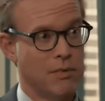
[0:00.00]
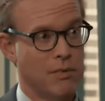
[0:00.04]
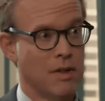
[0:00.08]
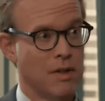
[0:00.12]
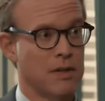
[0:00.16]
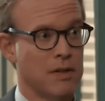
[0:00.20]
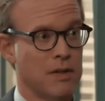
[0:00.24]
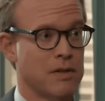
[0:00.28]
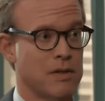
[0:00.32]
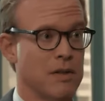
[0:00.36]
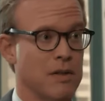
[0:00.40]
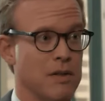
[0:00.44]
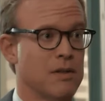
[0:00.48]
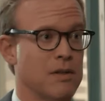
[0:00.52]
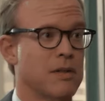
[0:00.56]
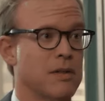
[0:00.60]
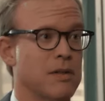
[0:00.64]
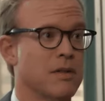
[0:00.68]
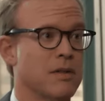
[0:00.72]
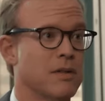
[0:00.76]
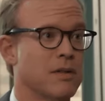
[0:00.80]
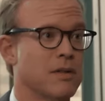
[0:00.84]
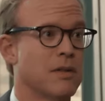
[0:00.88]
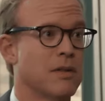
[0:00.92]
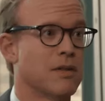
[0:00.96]
But if Martin
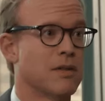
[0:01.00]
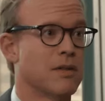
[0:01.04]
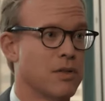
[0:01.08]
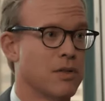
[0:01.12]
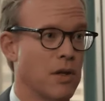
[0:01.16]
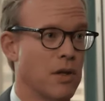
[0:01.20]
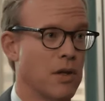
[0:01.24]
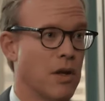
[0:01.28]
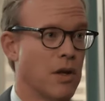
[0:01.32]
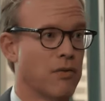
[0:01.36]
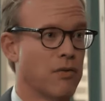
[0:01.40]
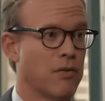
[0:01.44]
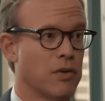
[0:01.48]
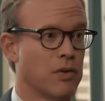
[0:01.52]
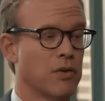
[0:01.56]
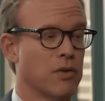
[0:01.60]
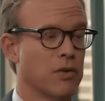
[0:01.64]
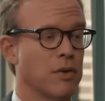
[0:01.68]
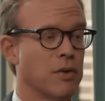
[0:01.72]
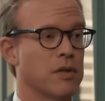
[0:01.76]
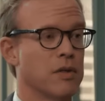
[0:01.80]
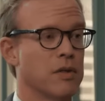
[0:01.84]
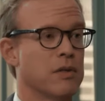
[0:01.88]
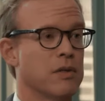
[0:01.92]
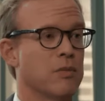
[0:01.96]
seems to be taking
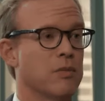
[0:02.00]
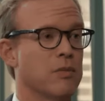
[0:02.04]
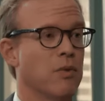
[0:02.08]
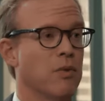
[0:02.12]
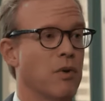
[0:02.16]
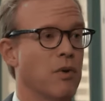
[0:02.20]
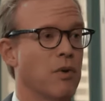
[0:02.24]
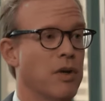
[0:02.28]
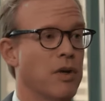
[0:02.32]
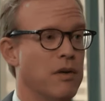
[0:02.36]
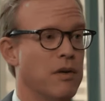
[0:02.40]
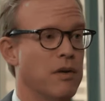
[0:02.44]
higher steps in the